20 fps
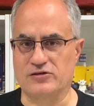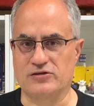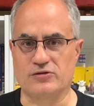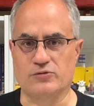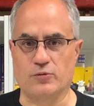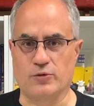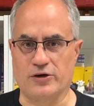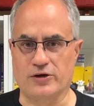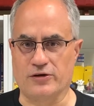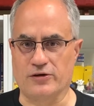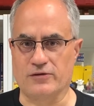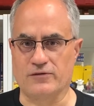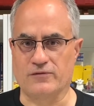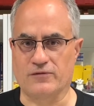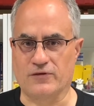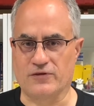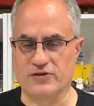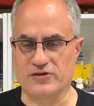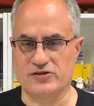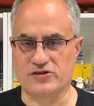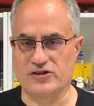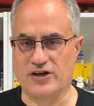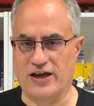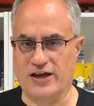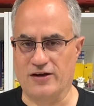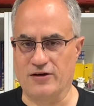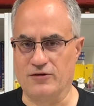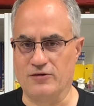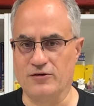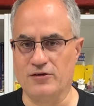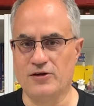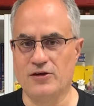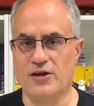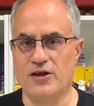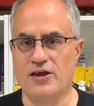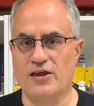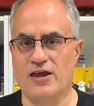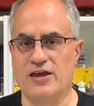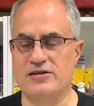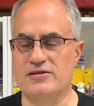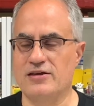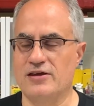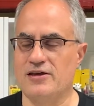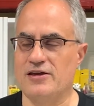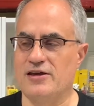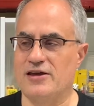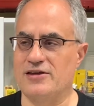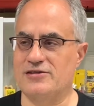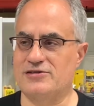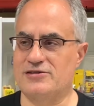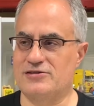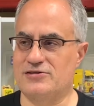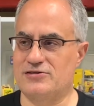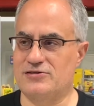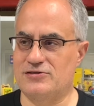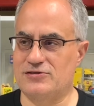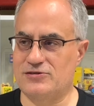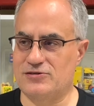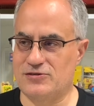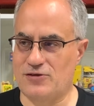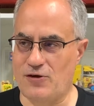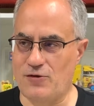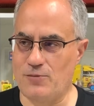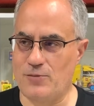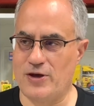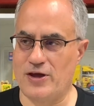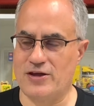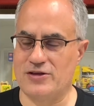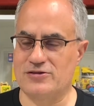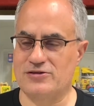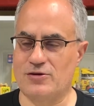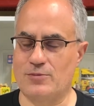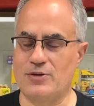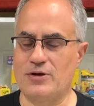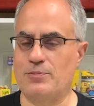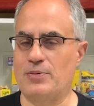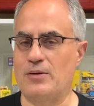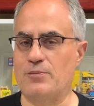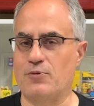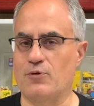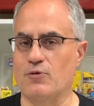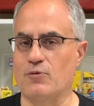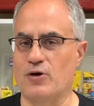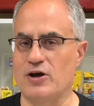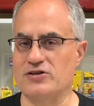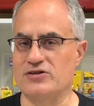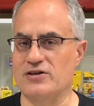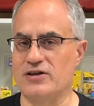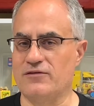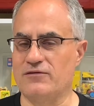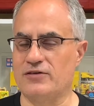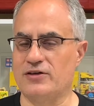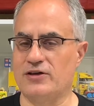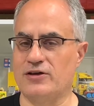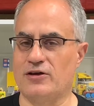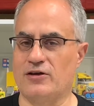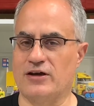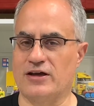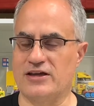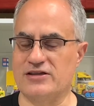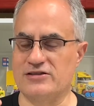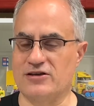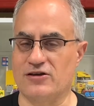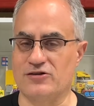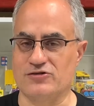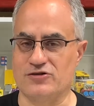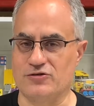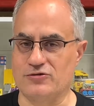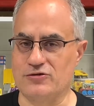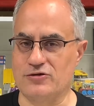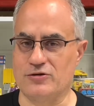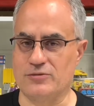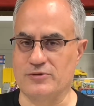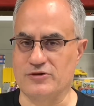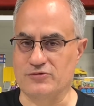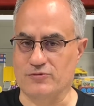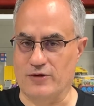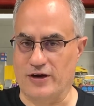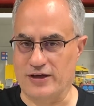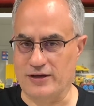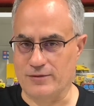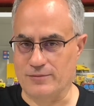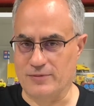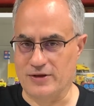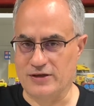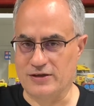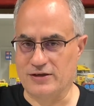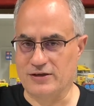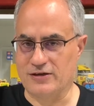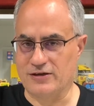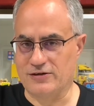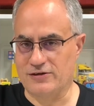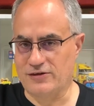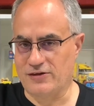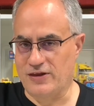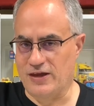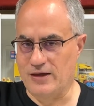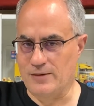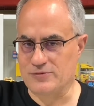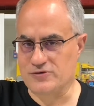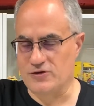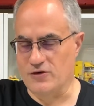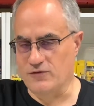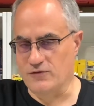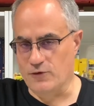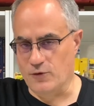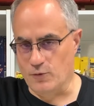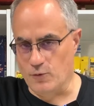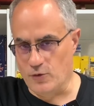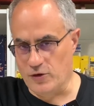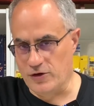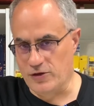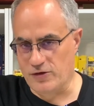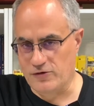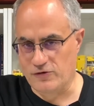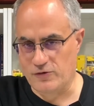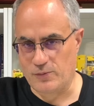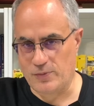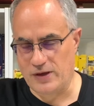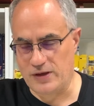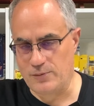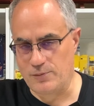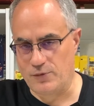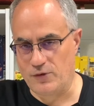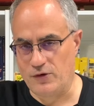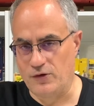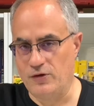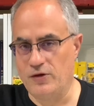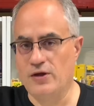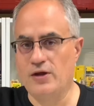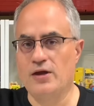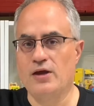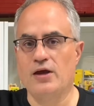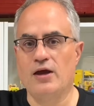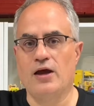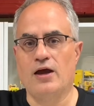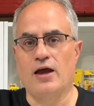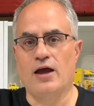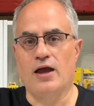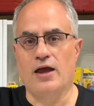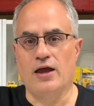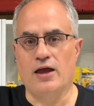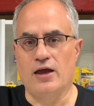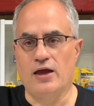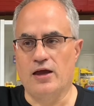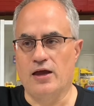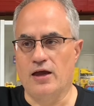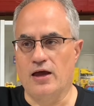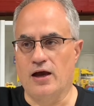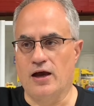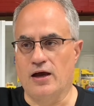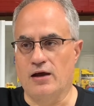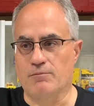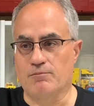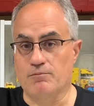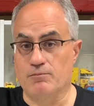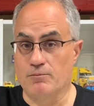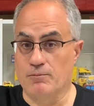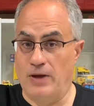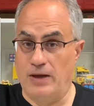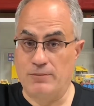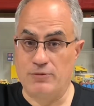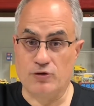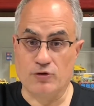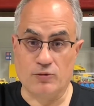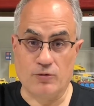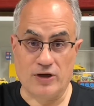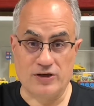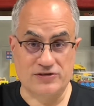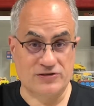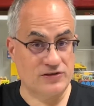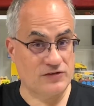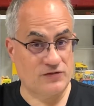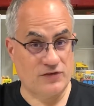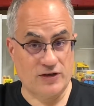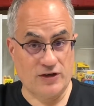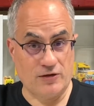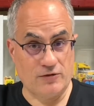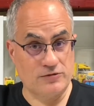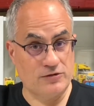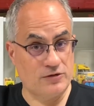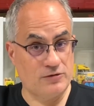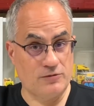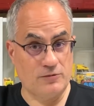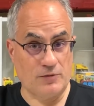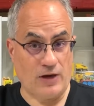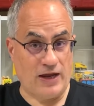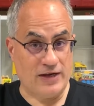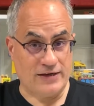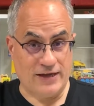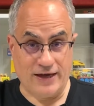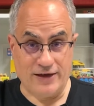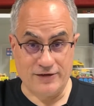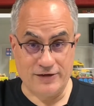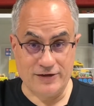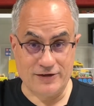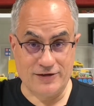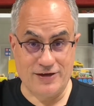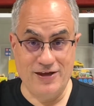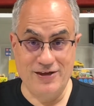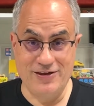weird for this channel. It's so many people are watching that video, I guess because YouTube is recommending it to them. So if you're one of those people, maybe you'll watch this video too. I doubt it.